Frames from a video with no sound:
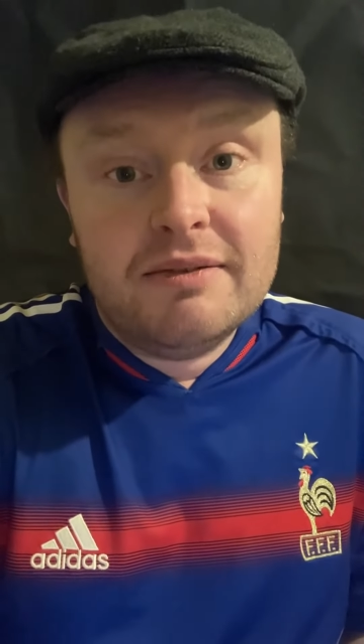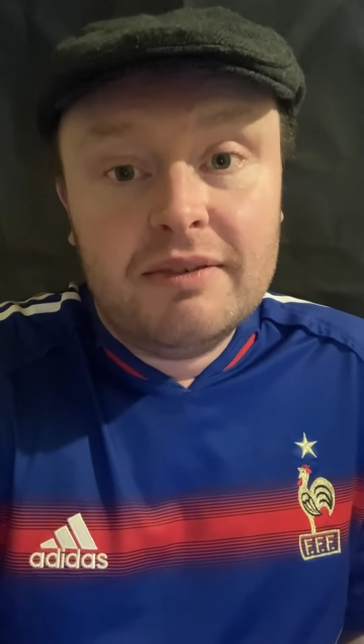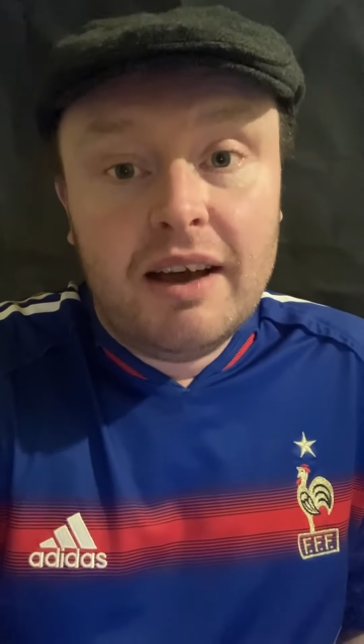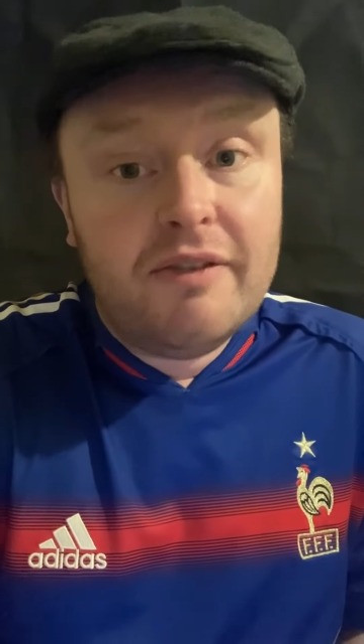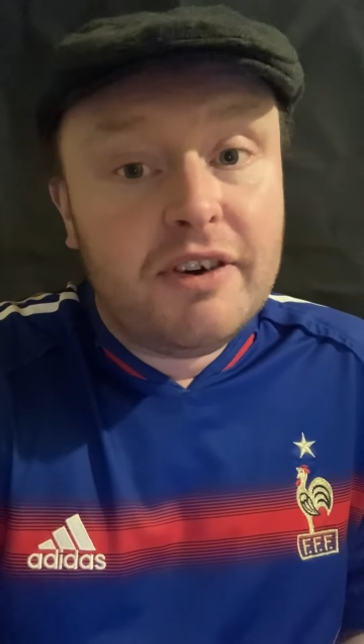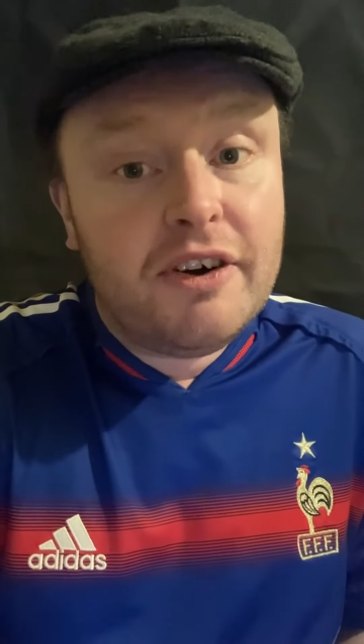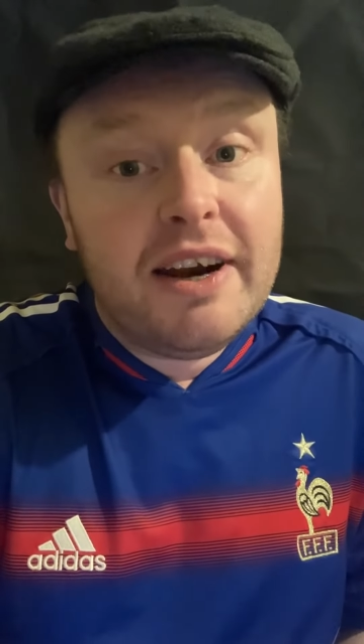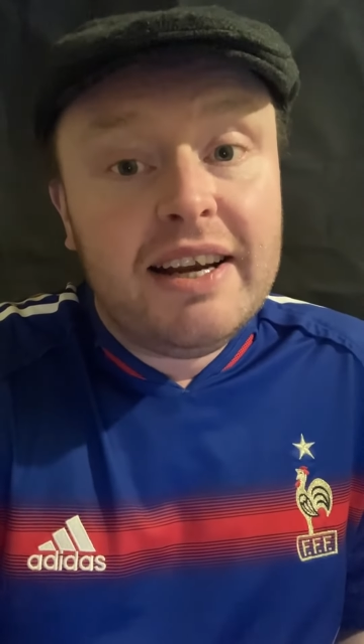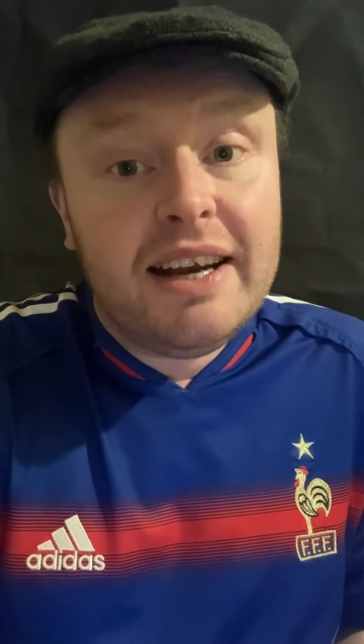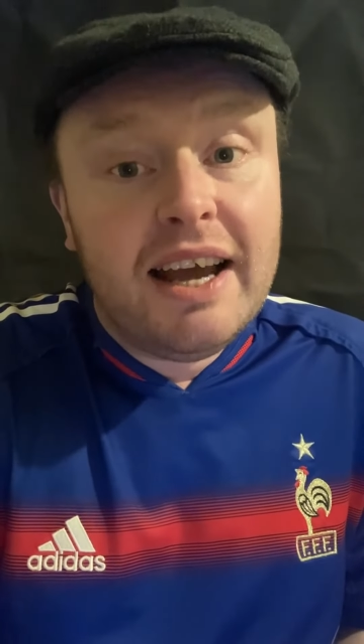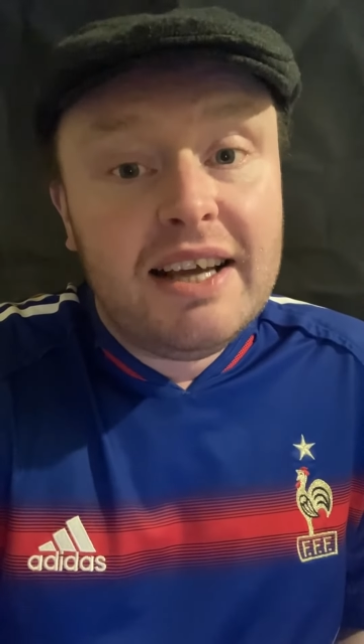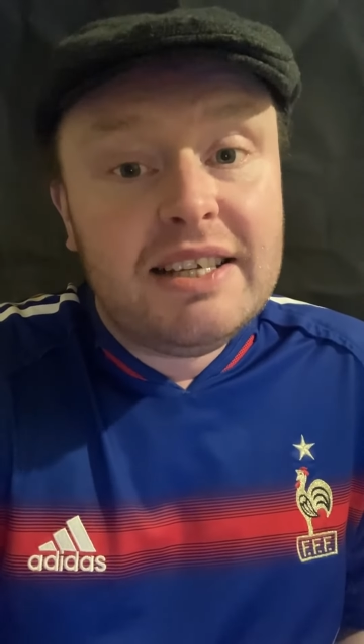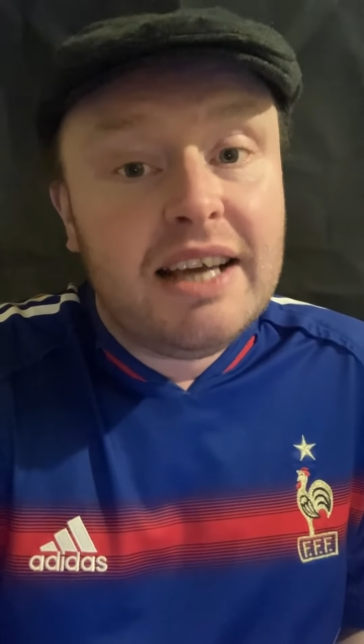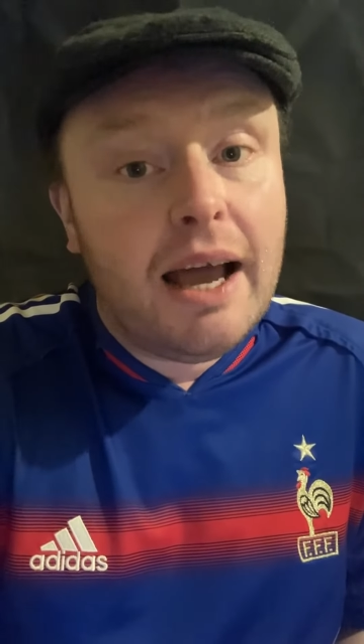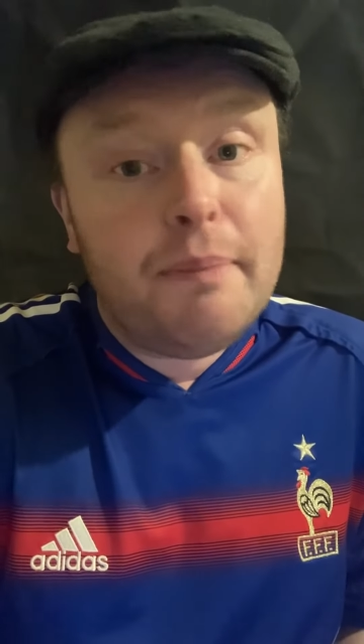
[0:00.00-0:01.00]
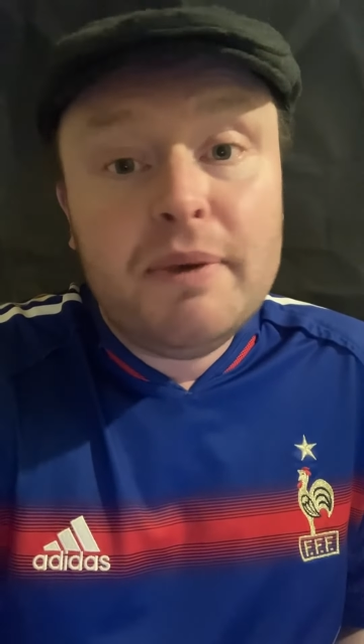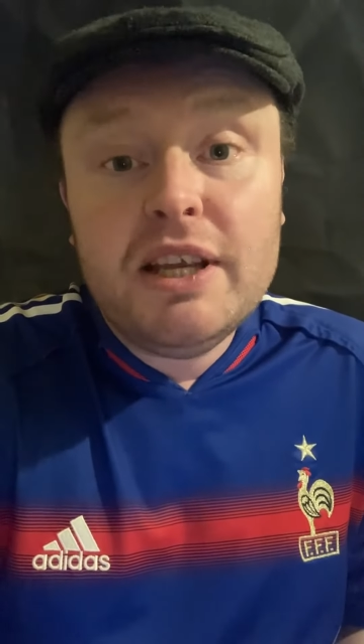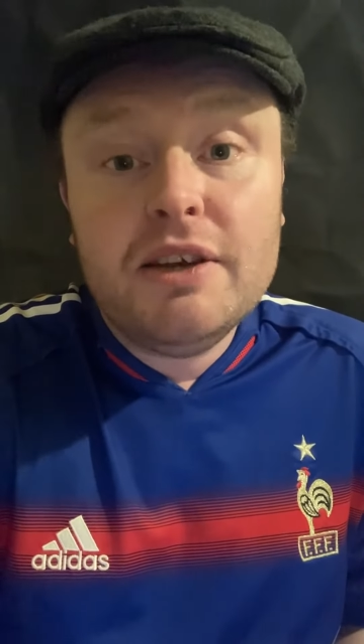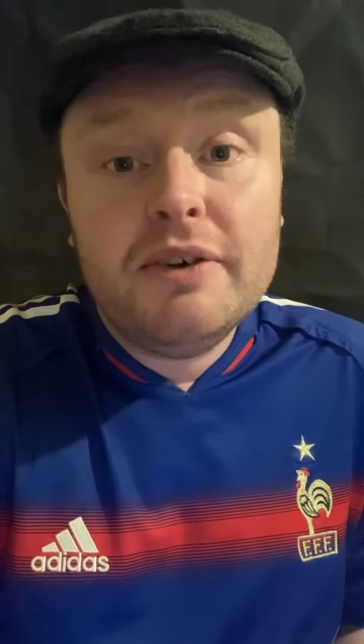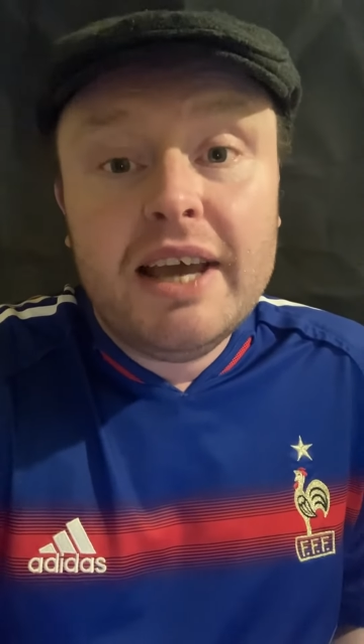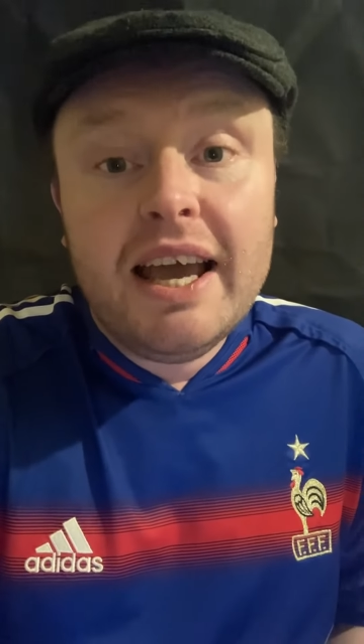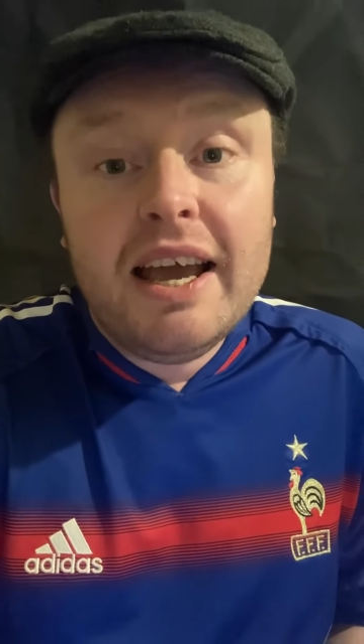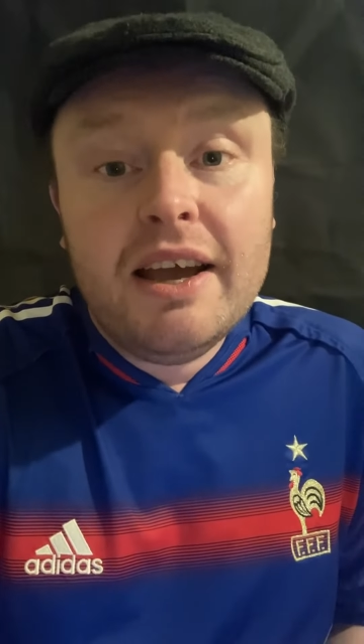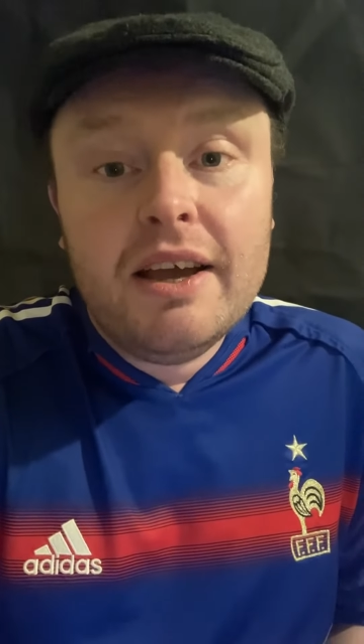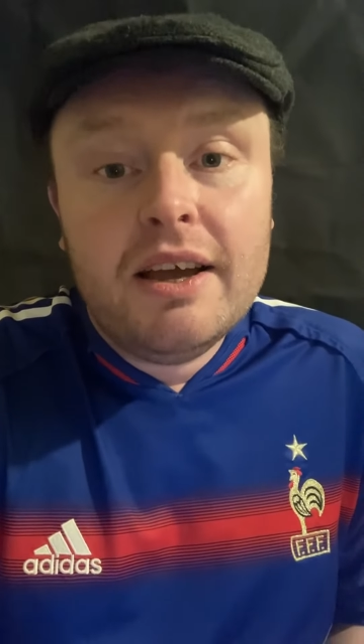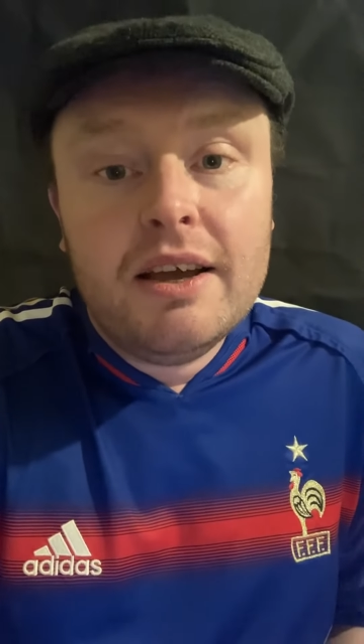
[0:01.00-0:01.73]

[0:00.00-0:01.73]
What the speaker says: Have a great night, Happy New Year.